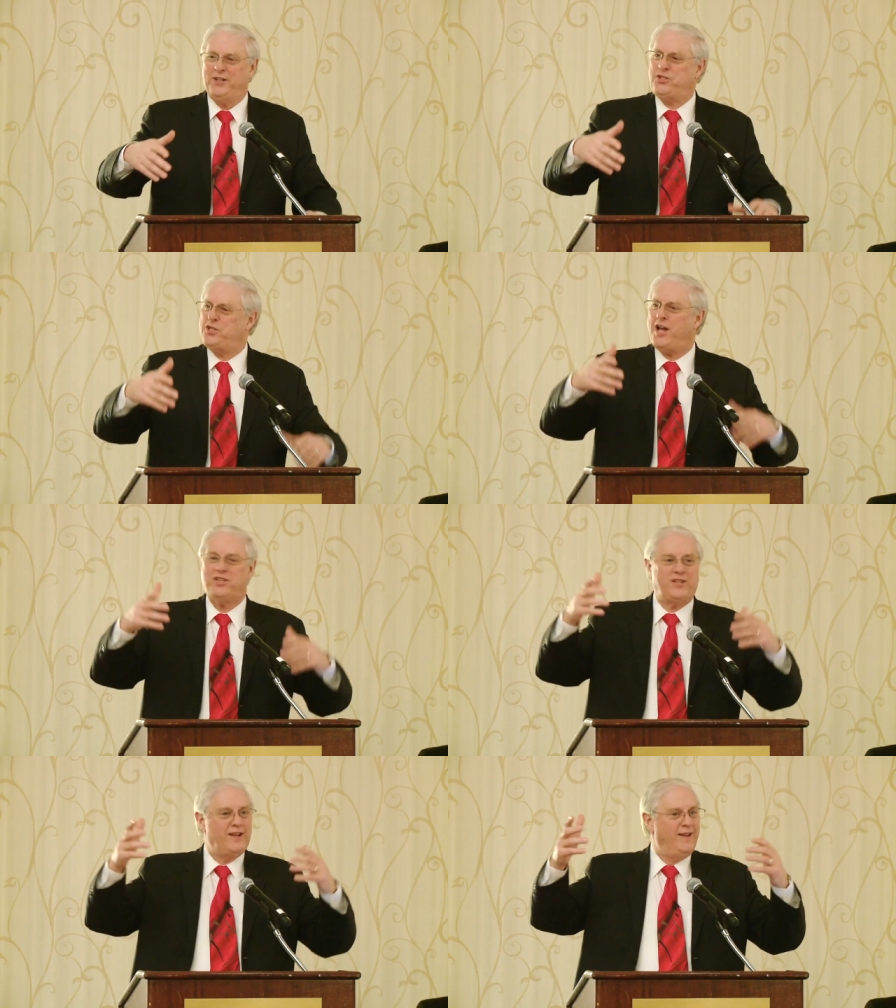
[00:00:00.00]
it's
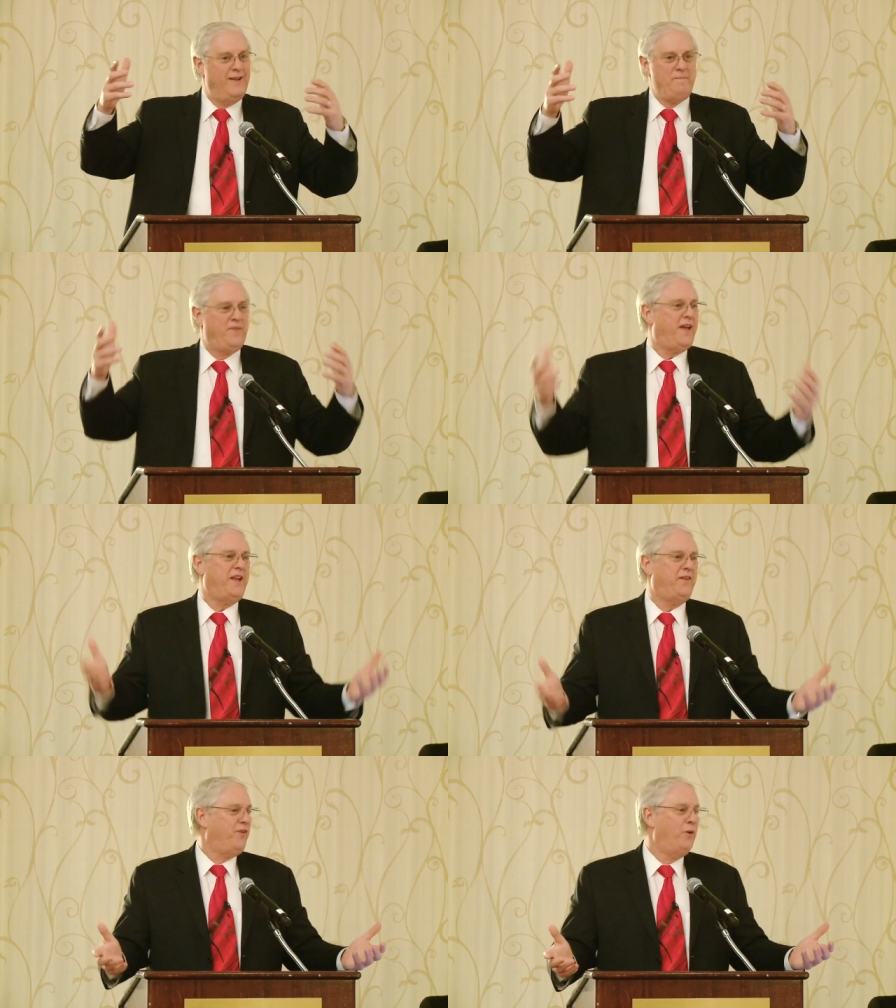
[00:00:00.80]
just a
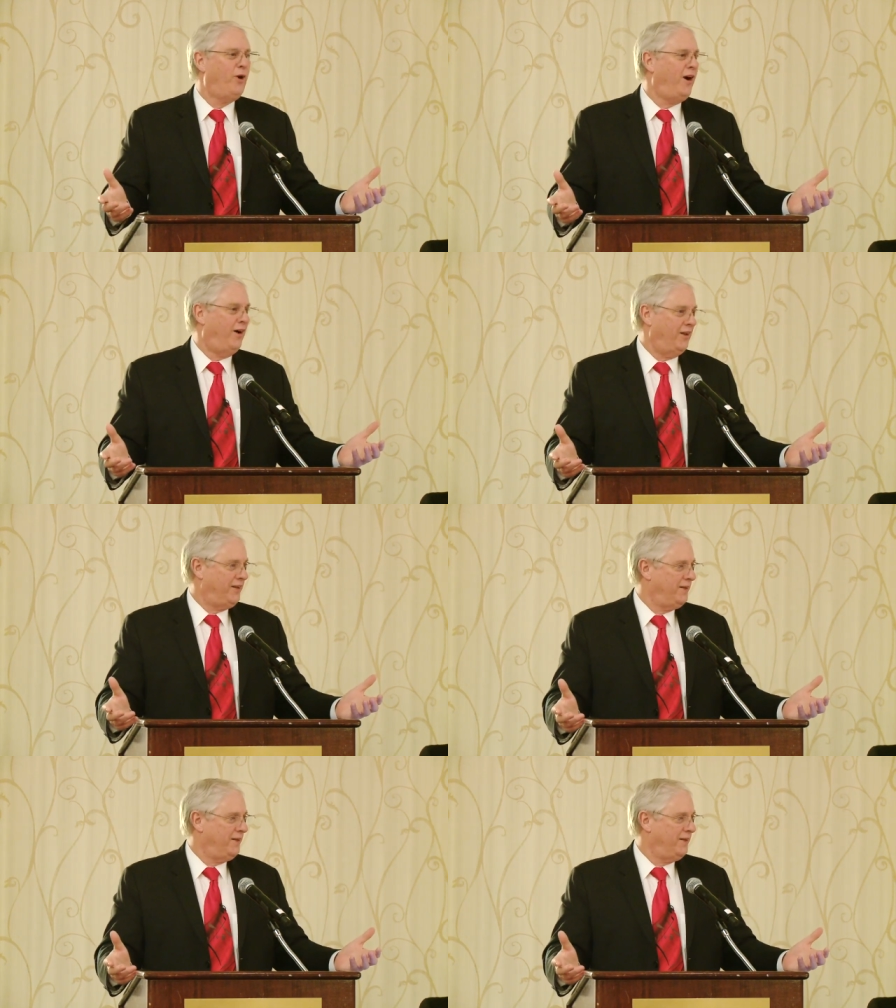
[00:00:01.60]
different world.